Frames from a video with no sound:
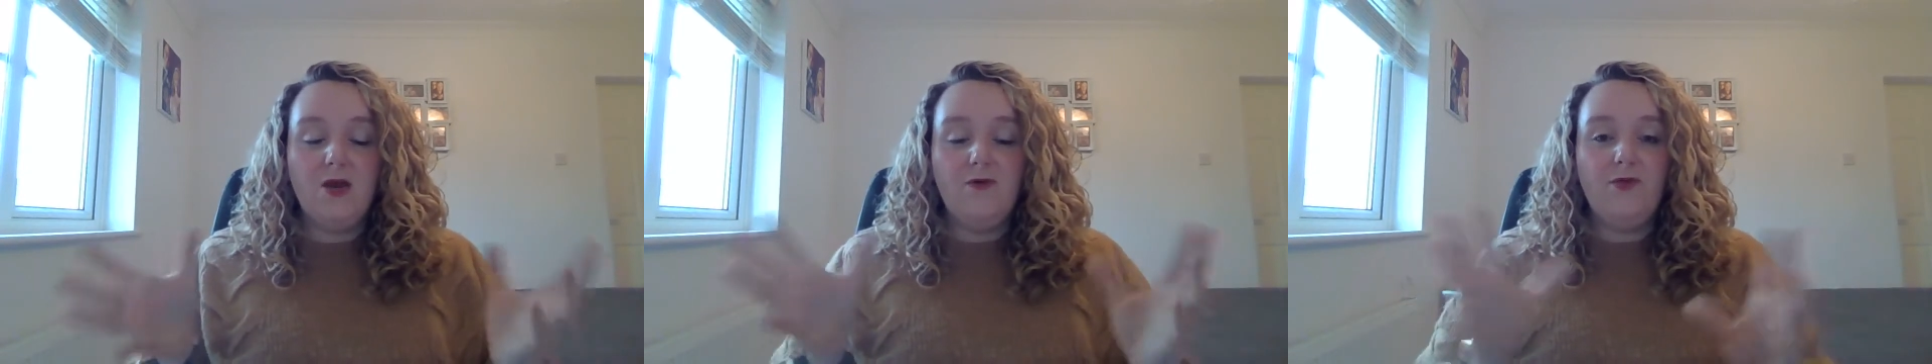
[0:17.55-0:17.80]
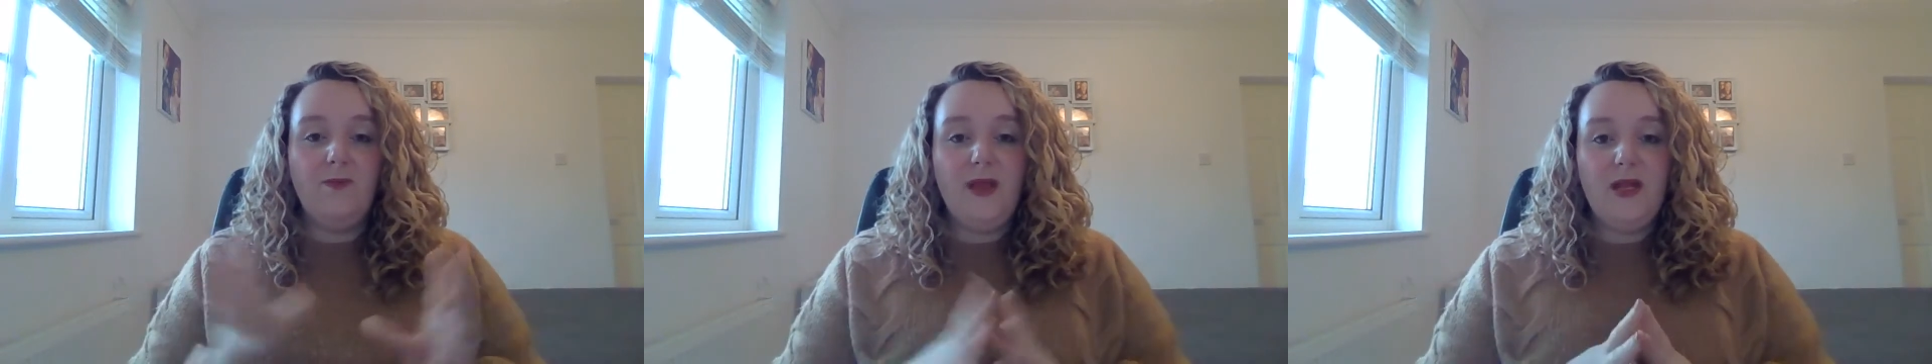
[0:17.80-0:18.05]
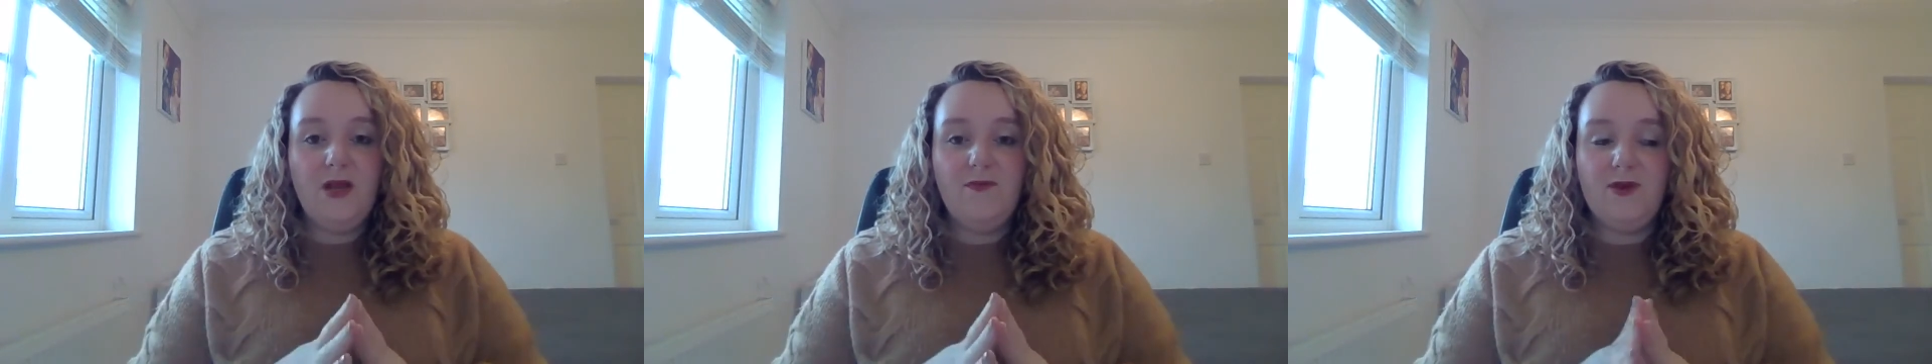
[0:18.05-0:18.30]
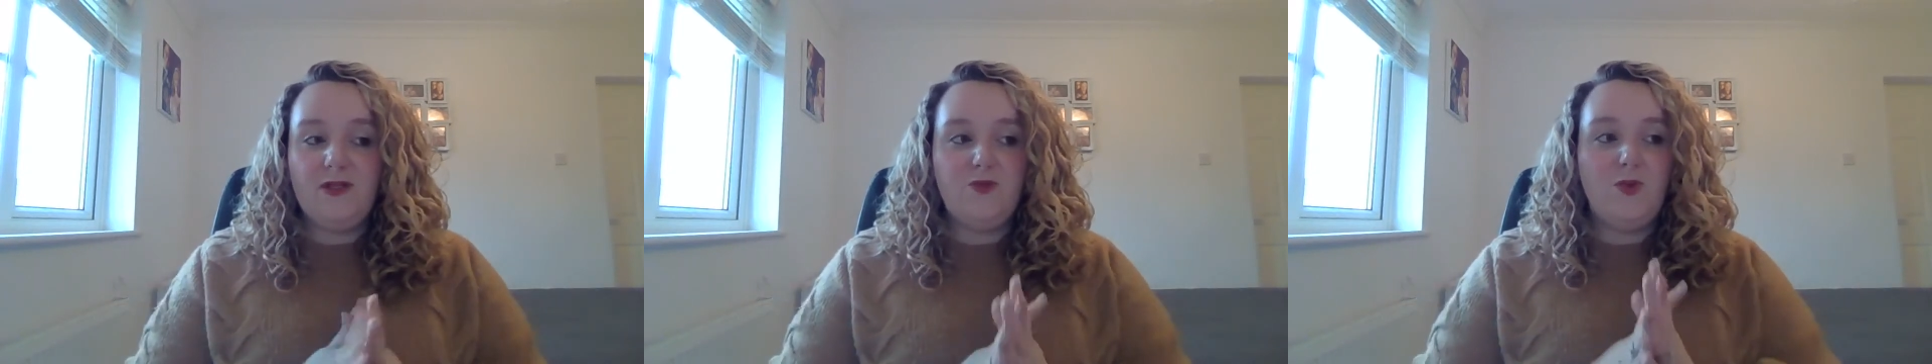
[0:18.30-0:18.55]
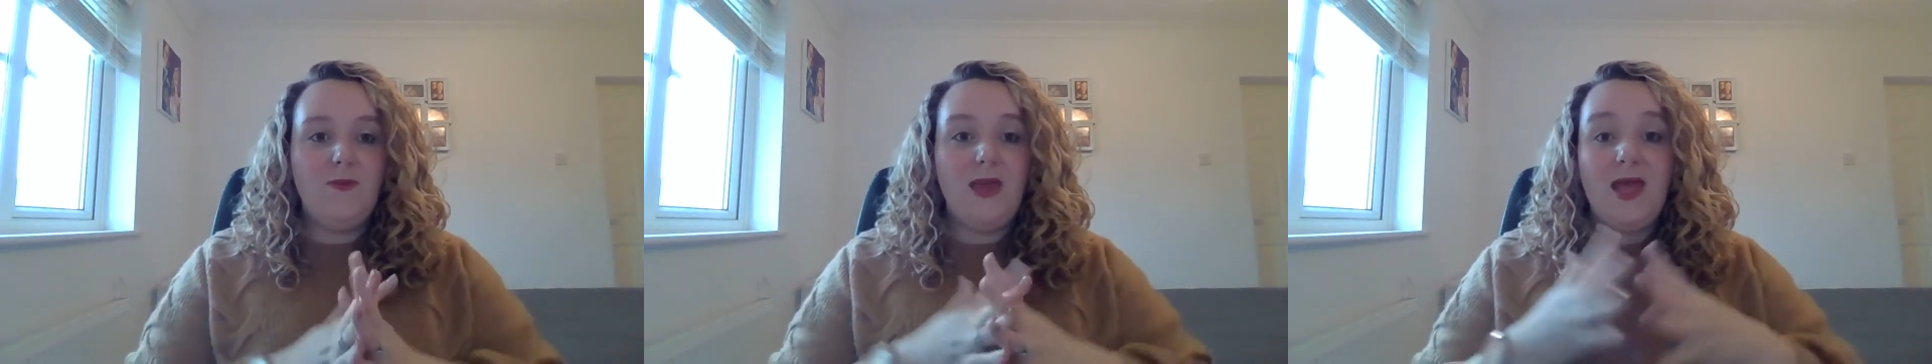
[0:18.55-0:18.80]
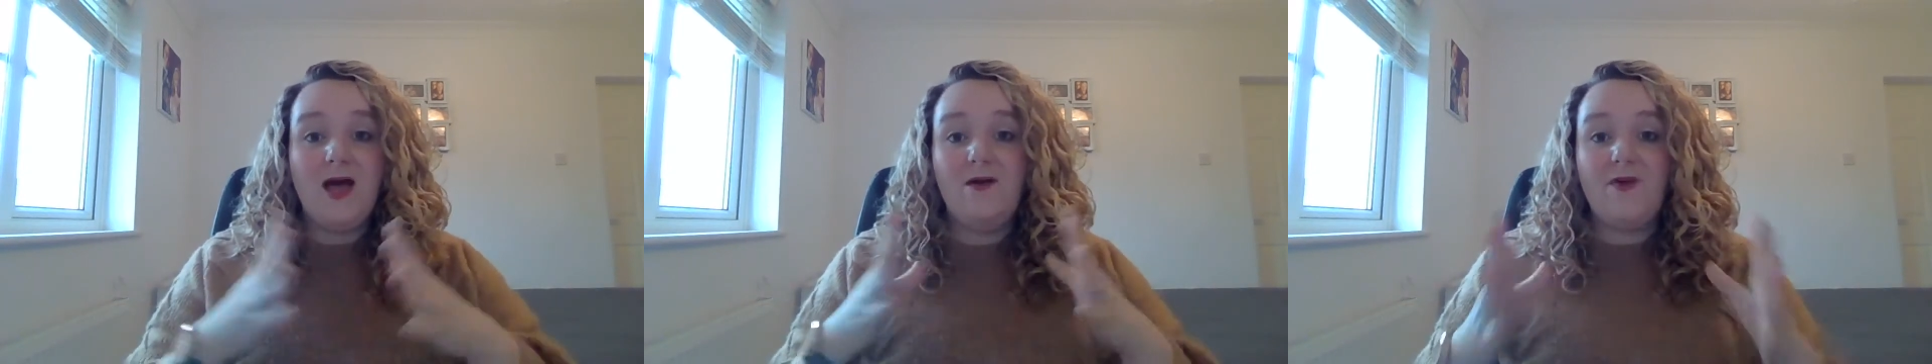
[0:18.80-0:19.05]
For many of us, we may
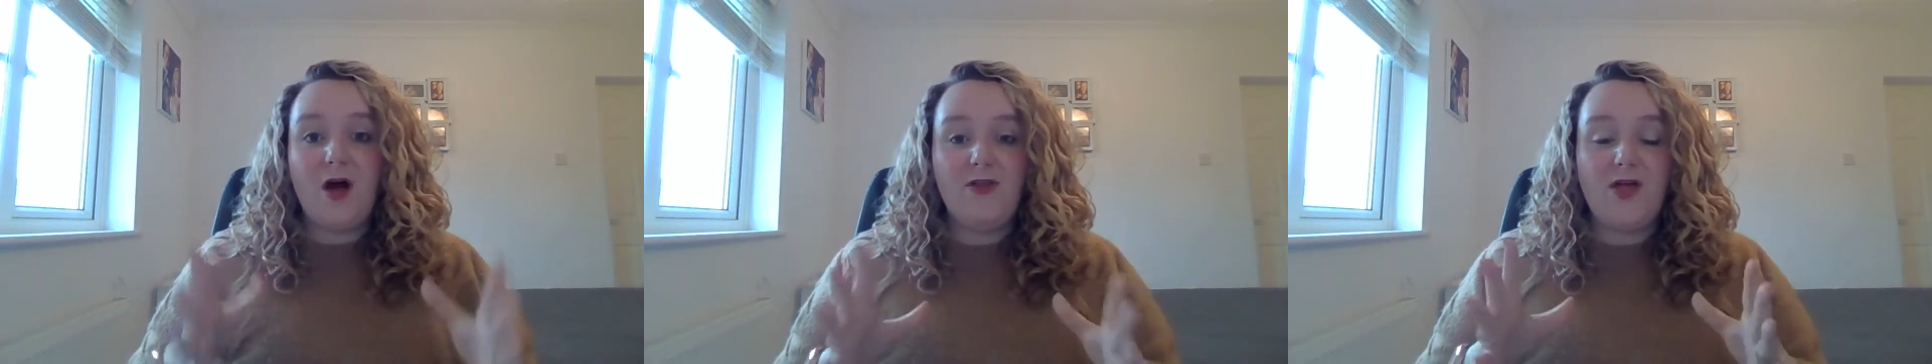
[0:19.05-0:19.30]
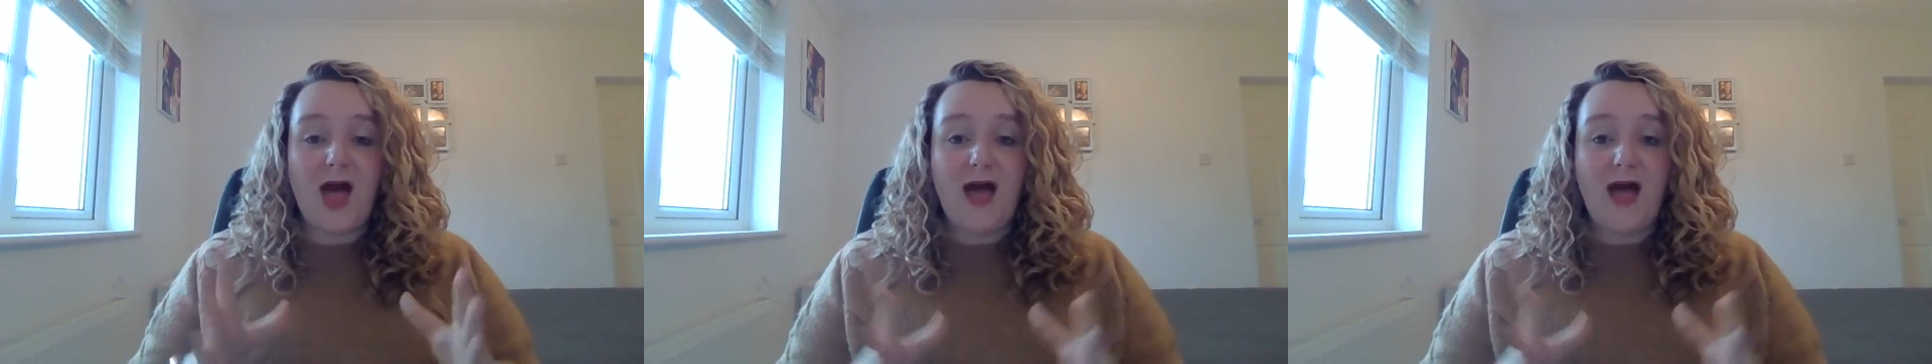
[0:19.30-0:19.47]
have other